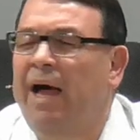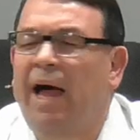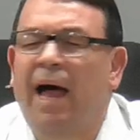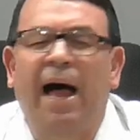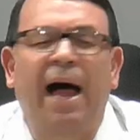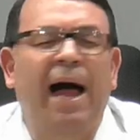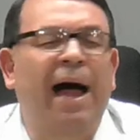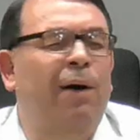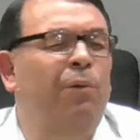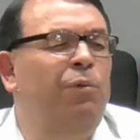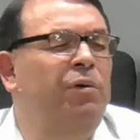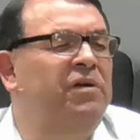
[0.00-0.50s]

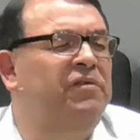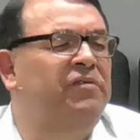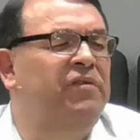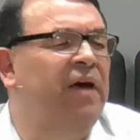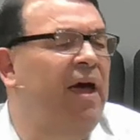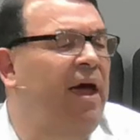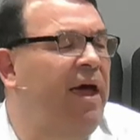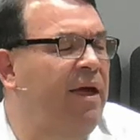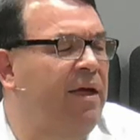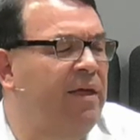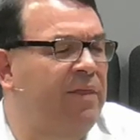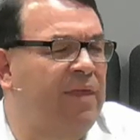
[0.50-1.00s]
I would
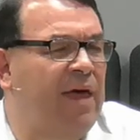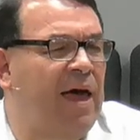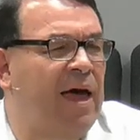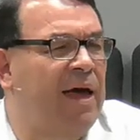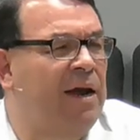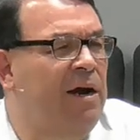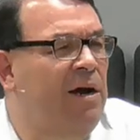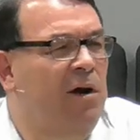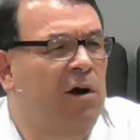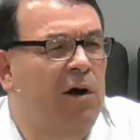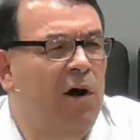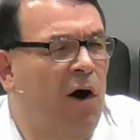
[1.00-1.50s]
take that
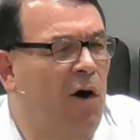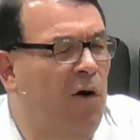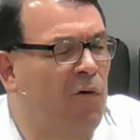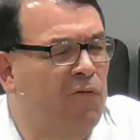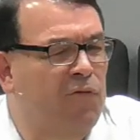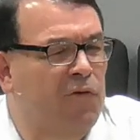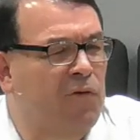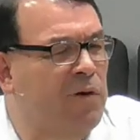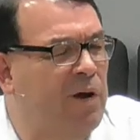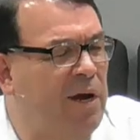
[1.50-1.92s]
over